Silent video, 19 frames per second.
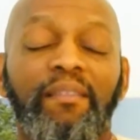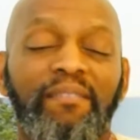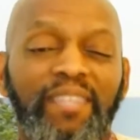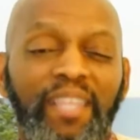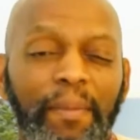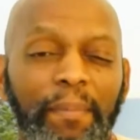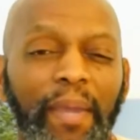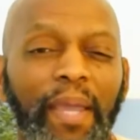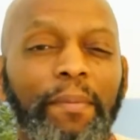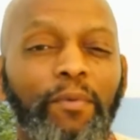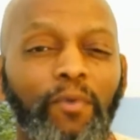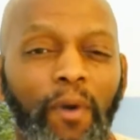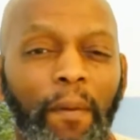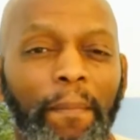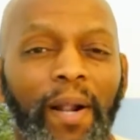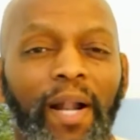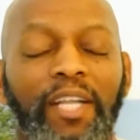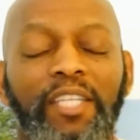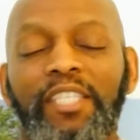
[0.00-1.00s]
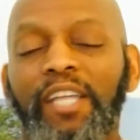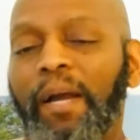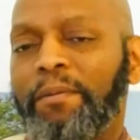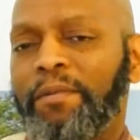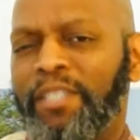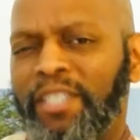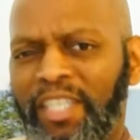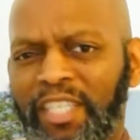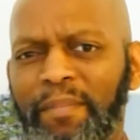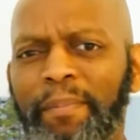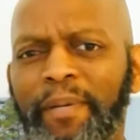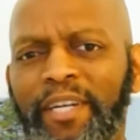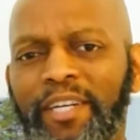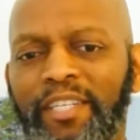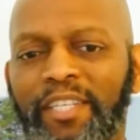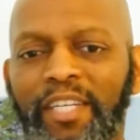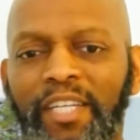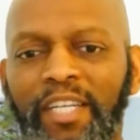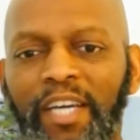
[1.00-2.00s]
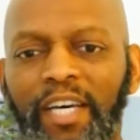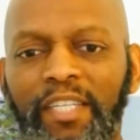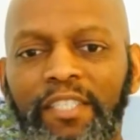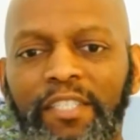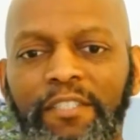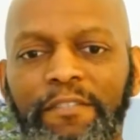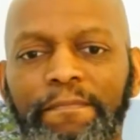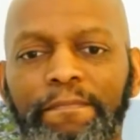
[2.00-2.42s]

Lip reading: there may be one policy option that's better than the other.